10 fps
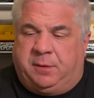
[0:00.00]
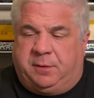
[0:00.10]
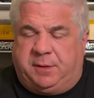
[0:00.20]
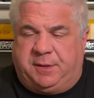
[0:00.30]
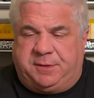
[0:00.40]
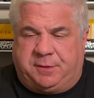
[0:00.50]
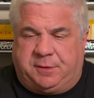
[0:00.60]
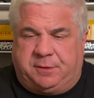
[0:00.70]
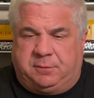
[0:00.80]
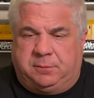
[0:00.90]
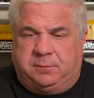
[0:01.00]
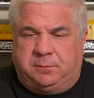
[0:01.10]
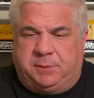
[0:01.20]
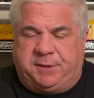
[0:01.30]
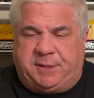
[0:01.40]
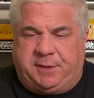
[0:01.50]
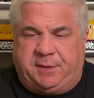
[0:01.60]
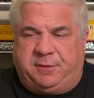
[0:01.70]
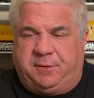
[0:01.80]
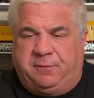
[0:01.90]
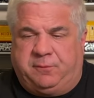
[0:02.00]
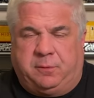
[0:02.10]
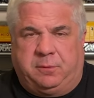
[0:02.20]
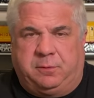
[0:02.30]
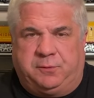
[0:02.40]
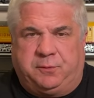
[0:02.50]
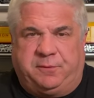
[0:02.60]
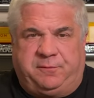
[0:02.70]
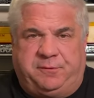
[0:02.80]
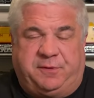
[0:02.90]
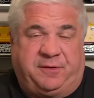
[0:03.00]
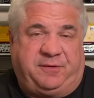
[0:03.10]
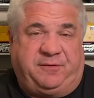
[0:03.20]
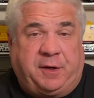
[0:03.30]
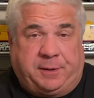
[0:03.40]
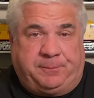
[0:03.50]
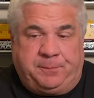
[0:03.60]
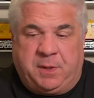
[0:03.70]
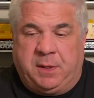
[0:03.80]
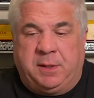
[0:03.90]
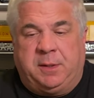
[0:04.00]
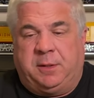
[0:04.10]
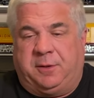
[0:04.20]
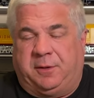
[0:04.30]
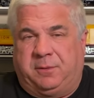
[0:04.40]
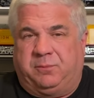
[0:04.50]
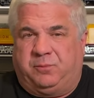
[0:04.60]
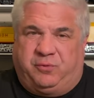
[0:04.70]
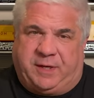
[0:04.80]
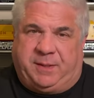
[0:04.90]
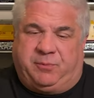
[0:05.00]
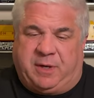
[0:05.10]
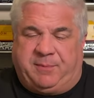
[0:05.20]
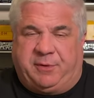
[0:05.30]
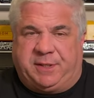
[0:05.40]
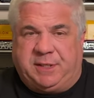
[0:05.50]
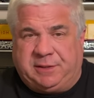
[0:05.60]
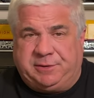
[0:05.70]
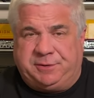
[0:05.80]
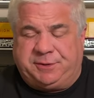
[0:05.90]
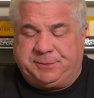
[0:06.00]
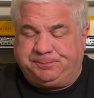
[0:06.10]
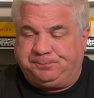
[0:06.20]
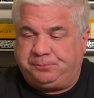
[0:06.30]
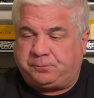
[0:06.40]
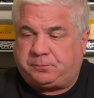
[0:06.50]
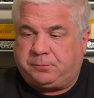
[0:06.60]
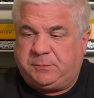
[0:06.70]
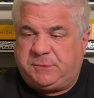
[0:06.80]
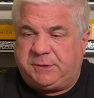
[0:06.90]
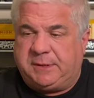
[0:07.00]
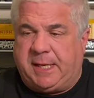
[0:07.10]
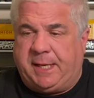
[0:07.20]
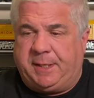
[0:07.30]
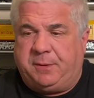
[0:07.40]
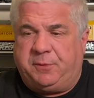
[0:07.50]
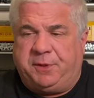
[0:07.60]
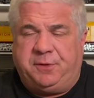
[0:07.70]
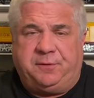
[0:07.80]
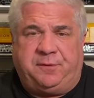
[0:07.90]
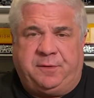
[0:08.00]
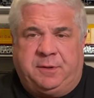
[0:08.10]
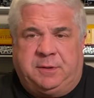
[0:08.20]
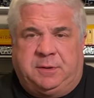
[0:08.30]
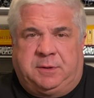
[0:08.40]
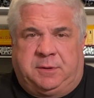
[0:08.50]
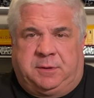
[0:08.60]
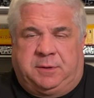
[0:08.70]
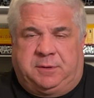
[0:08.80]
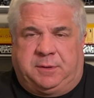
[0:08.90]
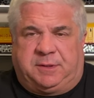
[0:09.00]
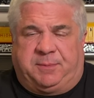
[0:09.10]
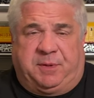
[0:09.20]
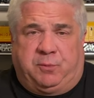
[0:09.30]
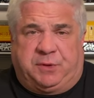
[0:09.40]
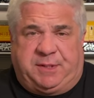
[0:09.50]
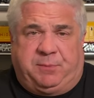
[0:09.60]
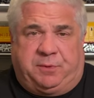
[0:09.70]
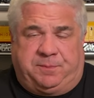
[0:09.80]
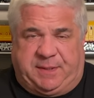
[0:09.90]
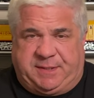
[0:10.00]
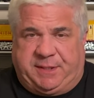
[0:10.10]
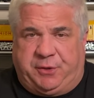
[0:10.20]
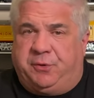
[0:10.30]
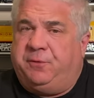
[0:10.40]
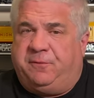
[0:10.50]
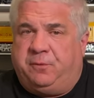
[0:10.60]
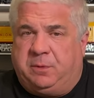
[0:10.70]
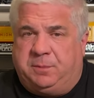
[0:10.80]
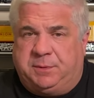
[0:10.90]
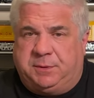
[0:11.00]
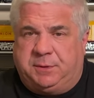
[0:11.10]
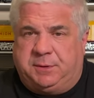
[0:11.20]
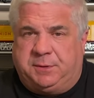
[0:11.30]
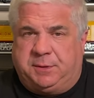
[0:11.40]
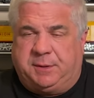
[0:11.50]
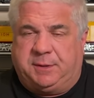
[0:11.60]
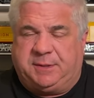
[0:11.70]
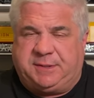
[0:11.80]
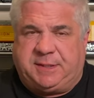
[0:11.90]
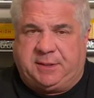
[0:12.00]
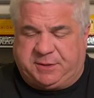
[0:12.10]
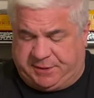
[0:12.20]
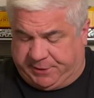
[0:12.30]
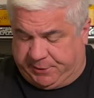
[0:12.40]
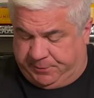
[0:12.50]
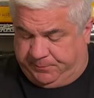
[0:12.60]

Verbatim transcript: These are intended for sort of just fun. They're bright primary colors, and I want to use something more simple, basically a uniform uh, style sticker.